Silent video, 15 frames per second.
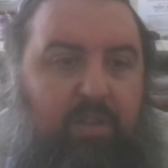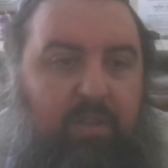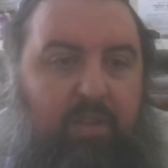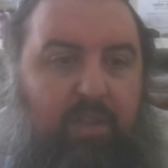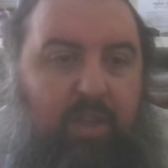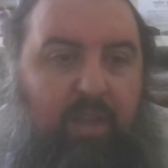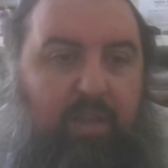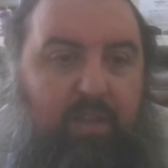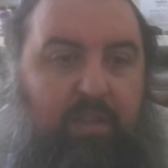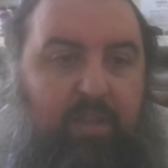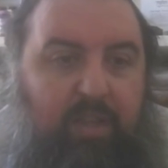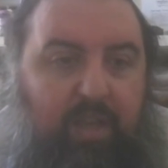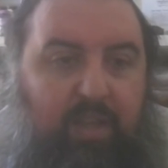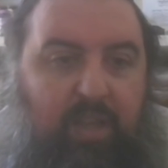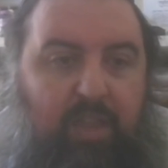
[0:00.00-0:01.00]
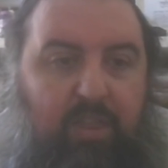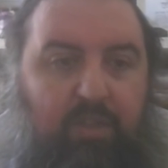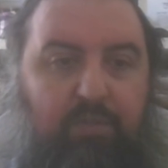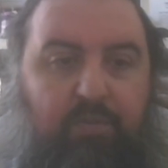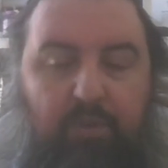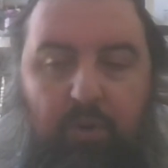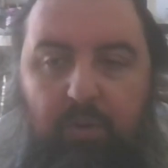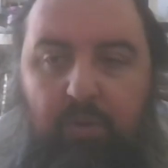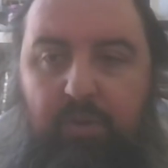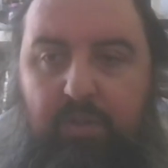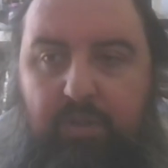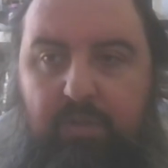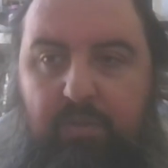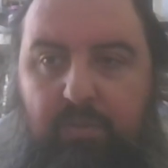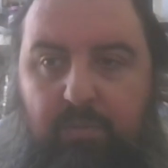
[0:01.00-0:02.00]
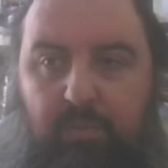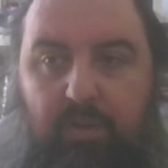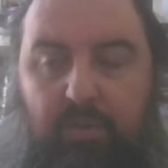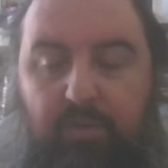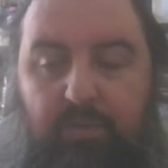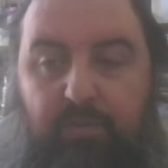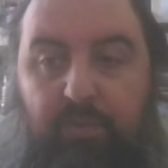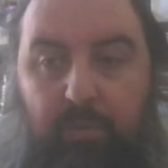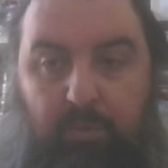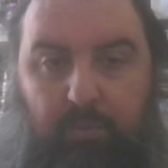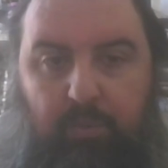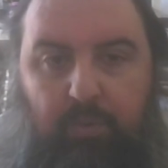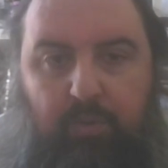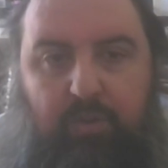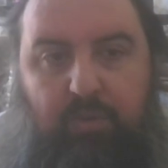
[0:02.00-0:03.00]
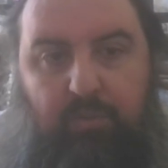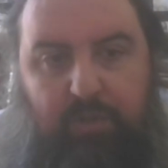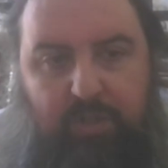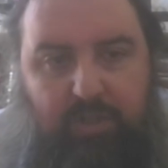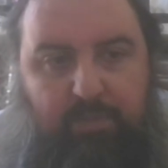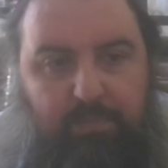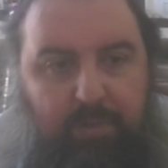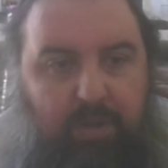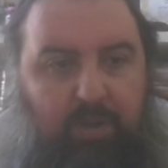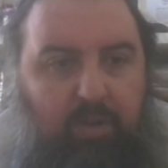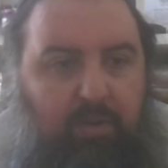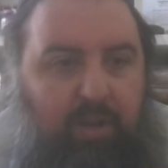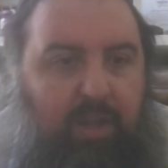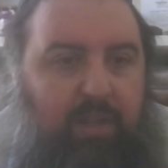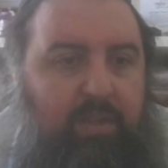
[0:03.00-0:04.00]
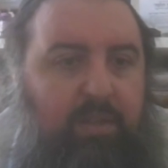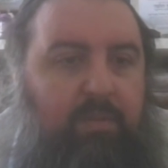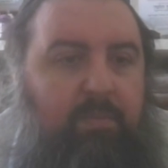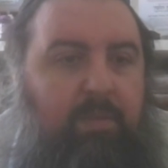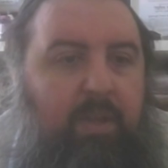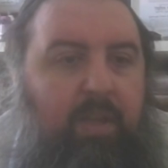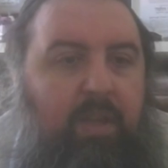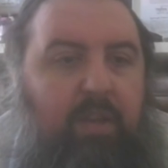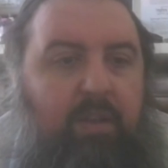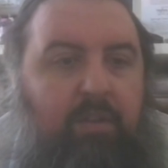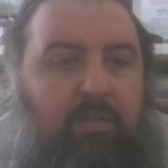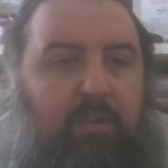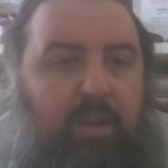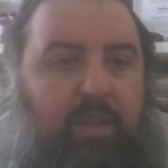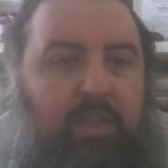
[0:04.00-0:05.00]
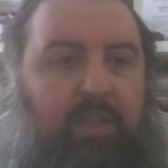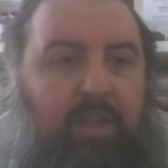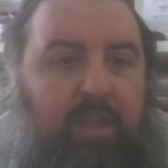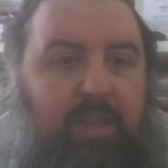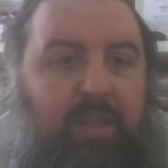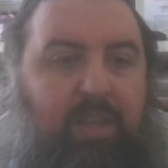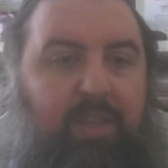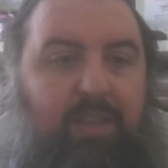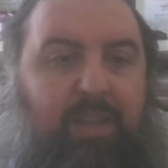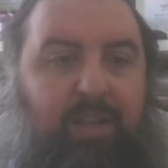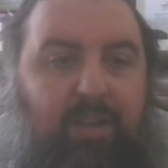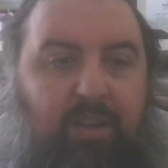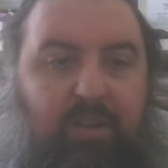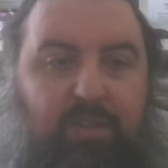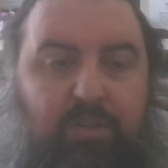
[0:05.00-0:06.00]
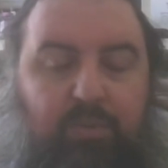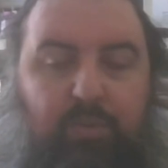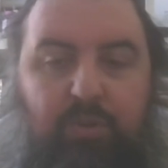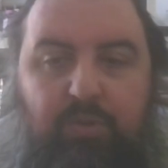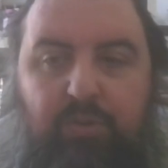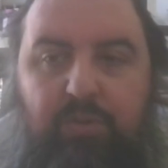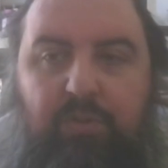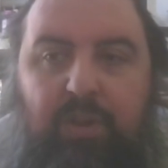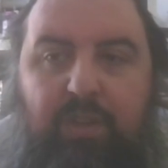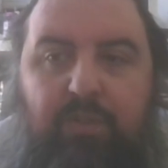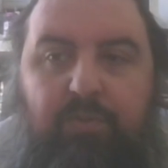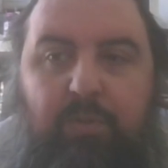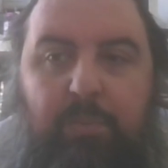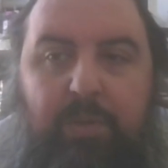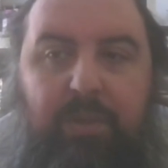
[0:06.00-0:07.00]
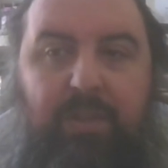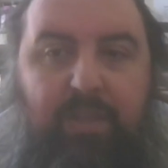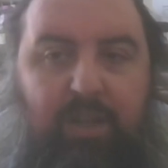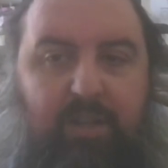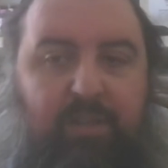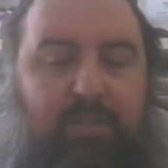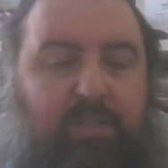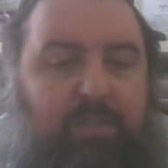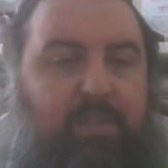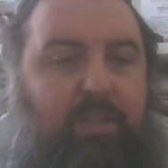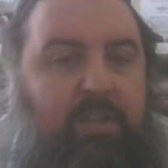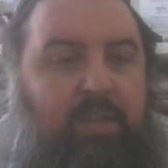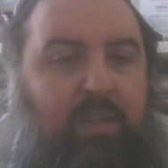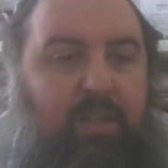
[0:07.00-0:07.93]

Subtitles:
And again, the frogs were from the water, which is below land, right? And then the lice, which was created from the dust.